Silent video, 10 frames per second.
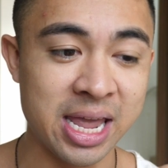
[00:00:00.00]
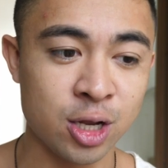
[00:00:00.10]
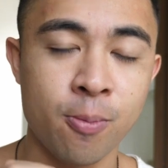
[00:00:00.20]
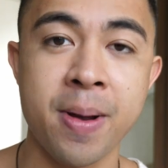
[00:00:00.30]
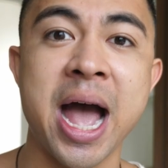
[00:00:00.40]

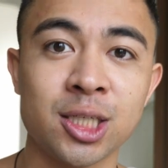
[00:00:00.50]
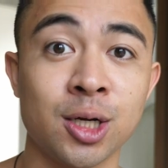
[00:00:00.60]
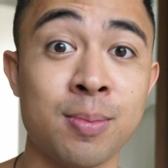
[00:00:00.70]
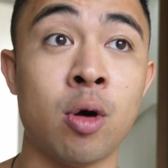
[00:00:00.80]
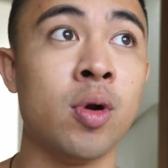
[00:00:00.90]
And you're
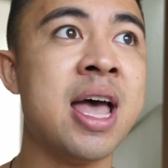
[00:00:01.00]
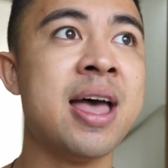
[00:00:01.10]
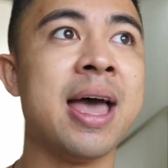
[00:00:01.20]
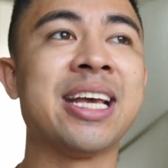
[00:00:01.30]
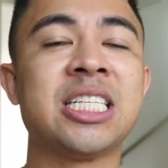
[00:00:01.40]
passionate about
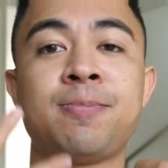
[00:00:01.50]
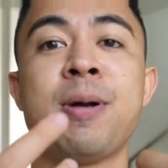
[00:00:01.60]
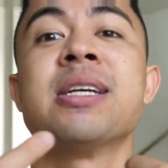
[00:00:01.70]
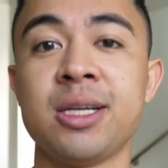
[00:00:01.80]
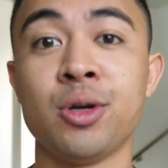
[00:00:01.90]

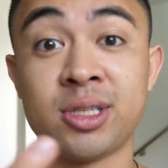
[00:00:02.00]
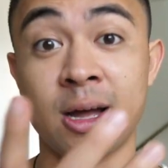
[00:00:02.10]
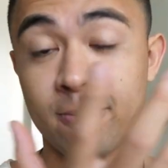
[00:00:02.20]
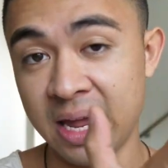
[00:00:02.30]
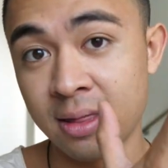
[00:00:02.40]
expressing
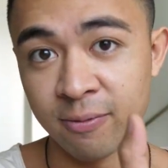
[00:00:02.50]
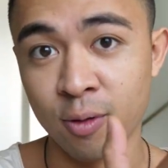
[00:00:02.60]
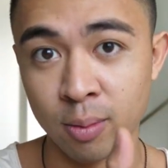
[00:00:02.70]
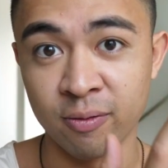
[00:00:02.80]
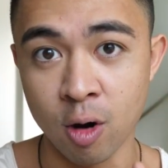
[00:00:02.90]
yourself in the
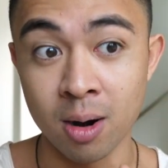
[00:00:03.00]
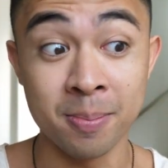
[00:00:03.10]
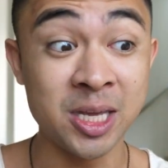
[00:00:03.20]
form of art,